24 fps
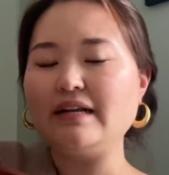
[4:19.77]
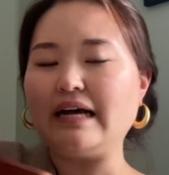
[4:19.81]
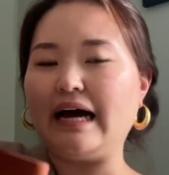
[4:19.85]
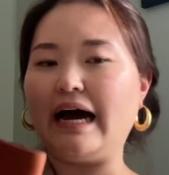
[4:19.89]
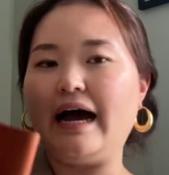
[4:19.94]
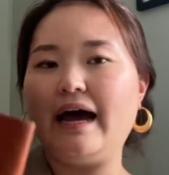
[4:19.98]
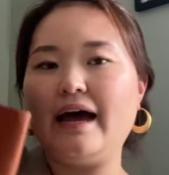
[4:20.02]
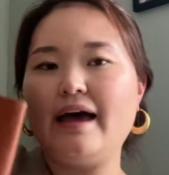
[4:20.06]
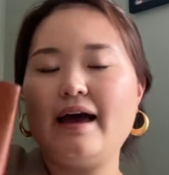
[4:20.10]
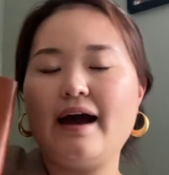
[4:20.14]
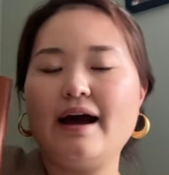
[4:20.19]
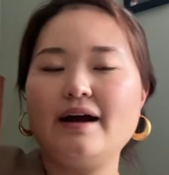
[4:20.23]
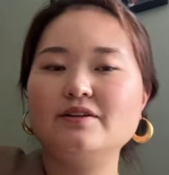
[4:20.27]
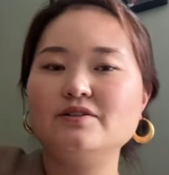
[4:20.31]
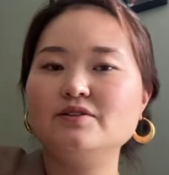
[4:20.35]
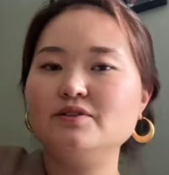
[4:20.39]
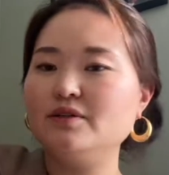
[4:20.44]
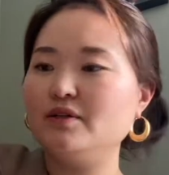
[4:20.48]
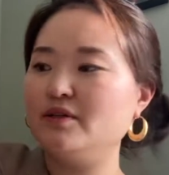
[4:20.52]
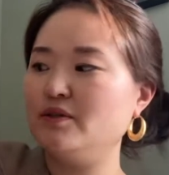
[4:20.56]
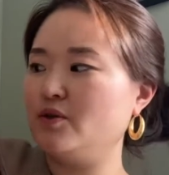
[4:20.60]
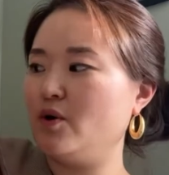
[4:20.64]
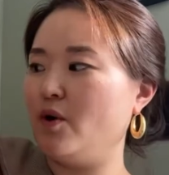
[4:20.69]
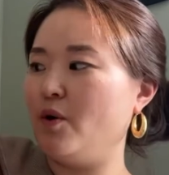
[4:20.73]
I
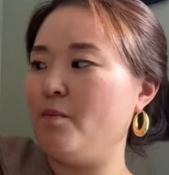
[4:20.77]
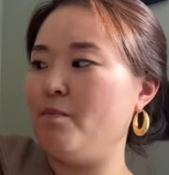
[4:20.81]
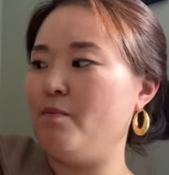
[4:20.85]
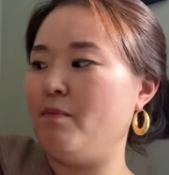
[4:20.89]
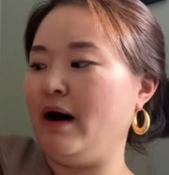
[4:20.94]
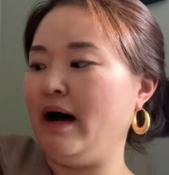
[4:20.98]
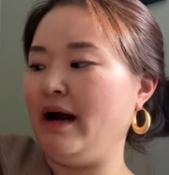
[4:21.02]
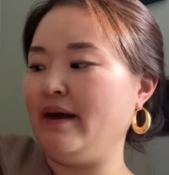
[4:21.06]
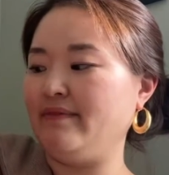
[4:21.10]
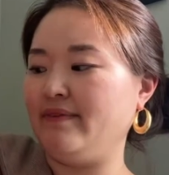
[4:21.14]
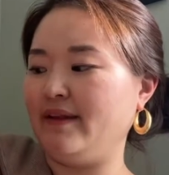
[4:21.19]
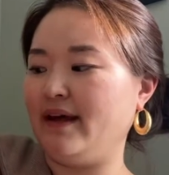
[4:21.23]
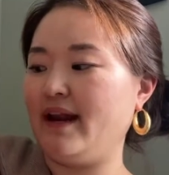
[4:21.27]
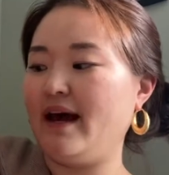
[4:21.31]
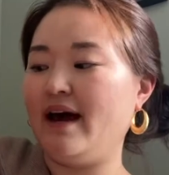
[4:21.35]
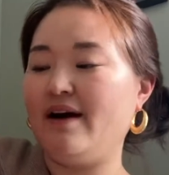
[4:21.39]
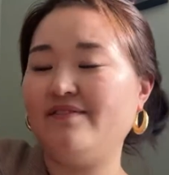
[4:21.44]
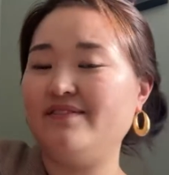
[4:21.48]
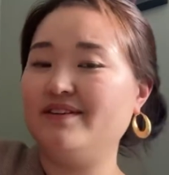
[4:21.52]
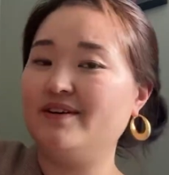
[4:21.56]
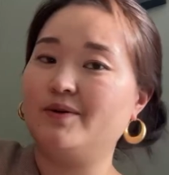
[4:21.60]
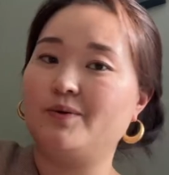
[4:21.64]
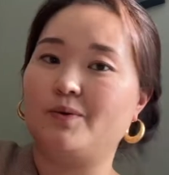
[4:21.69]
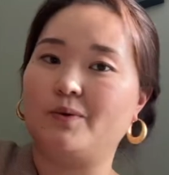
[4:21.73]
actually don't mind not
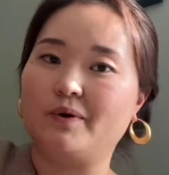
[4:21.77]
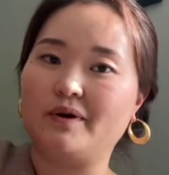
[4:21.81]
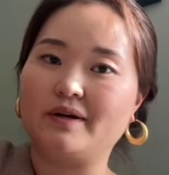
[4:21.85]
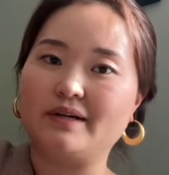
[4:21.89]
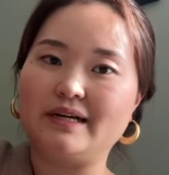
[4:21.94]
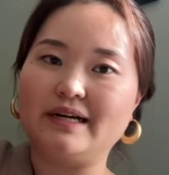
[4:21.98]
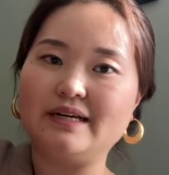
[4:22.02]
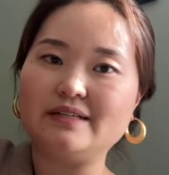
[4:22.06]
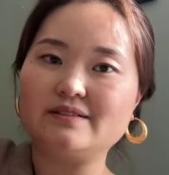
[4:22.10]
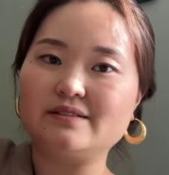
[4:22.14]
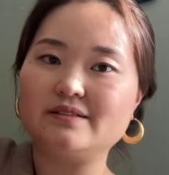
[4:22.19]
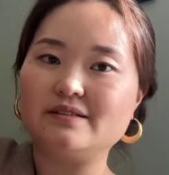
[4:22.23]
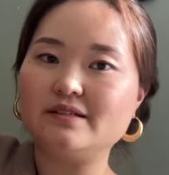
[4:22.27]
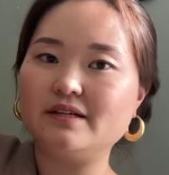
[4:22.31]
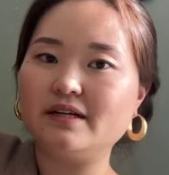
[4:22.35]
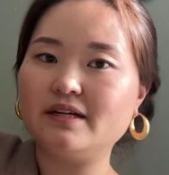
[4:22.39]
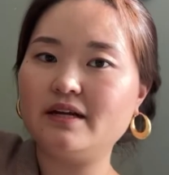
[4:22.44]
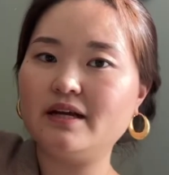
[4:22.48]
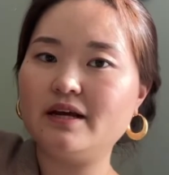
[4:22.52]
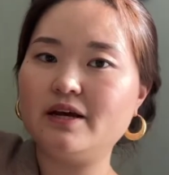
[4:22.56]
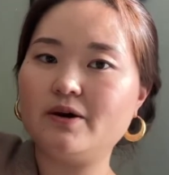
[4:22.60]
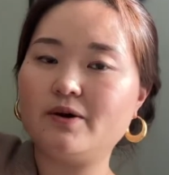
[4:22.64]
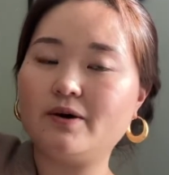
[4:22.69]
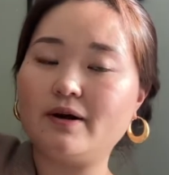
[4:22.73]
having an organizer in here,